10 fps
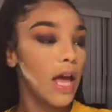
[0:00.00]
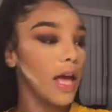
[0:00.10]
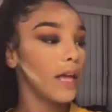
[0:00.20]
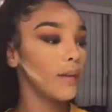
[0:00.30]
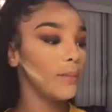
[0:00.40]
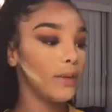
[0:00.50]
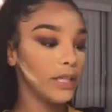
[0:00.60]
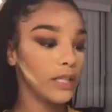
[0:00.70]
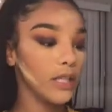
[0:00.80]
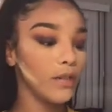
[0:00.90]
add a
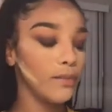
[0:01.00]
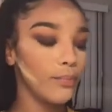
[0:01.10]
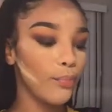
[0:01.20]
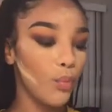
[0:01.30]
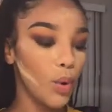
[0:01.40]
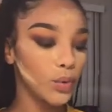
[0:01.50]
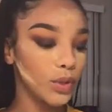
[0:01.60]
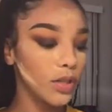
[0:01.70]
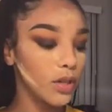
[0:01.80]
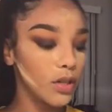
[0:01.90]
bit of
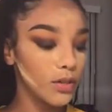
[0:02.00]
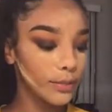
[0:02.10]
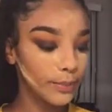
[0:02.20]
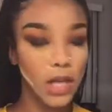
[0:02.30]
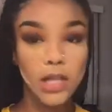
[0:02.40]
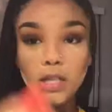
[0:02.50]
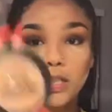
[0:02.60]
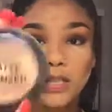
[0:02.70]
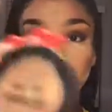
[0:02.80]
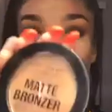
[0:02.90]
bronzer. And this
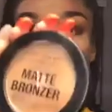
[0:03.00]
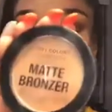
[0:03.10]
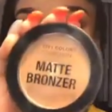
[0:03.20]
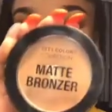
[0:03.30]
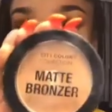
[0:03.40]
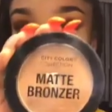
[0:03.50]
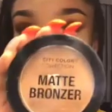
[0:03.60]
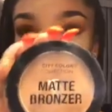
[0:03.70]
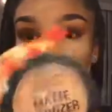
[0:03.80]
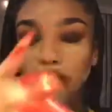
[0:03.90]
is a City
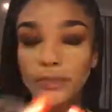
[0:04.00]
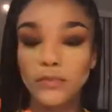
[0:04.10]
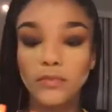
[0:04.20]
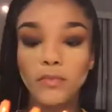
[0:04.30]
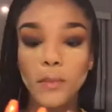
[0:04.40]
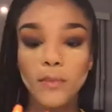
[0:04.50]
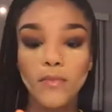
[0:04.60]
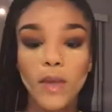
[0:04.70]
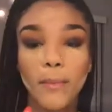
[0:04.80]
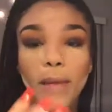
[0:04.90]
Collection
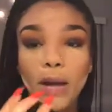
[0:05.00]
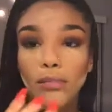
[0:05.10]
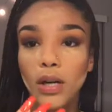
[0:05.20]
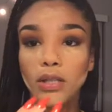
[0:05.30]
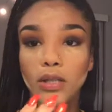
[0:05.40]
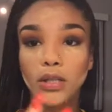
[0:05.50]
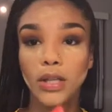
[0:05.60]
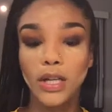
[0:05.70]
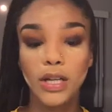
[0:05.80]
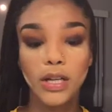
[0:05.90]
matte bronzer
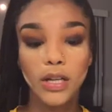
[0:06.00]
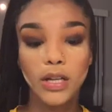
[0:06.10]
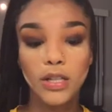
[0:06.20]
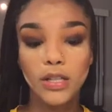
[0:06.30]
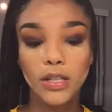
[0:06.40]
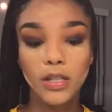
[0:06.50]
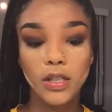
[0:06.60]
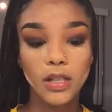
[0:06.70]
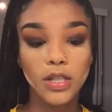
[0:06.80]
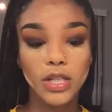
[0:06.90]
in
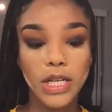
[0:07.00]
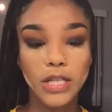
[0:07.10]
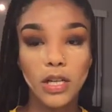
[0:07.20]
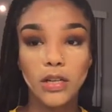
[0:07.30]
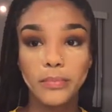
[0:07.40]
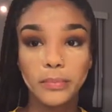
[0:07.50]
Chestnut.